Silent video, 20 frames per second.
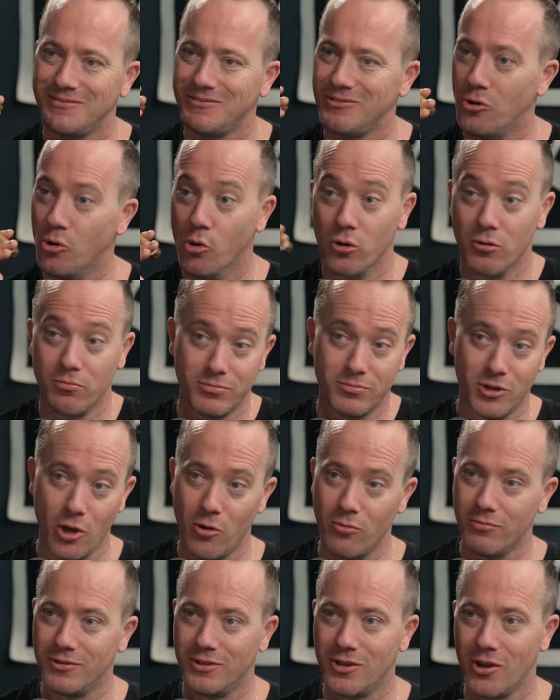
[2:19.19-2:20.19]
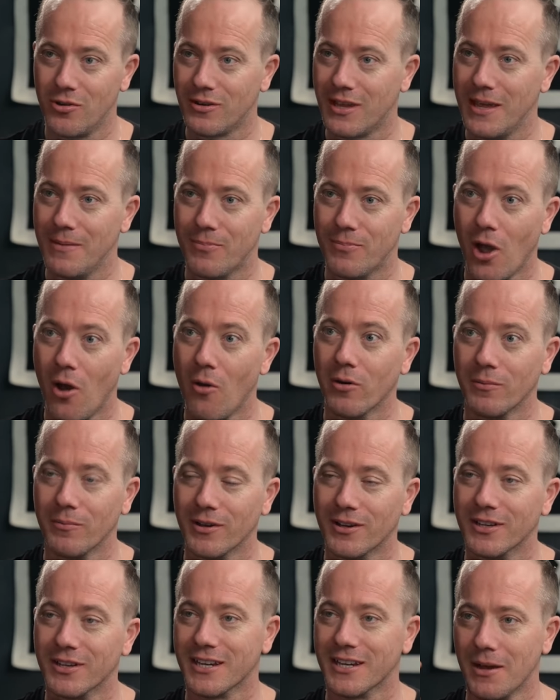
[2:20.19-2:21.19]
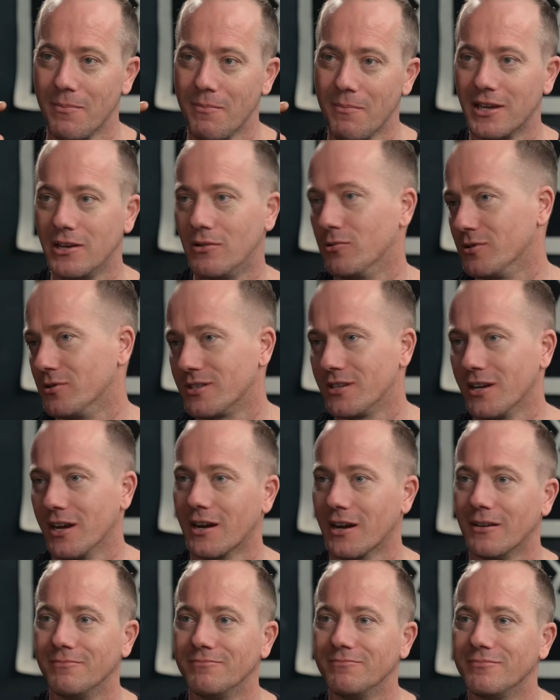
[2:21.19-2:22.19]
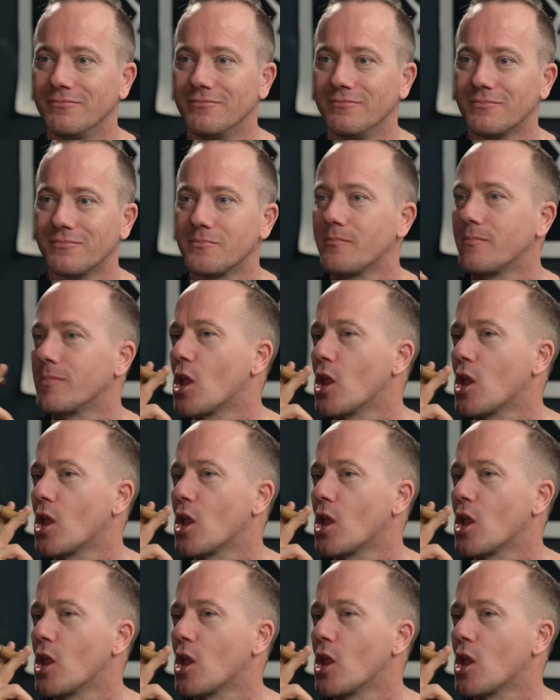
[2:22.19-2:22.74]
or don't don't keep going because it can make you real sick. Yeah.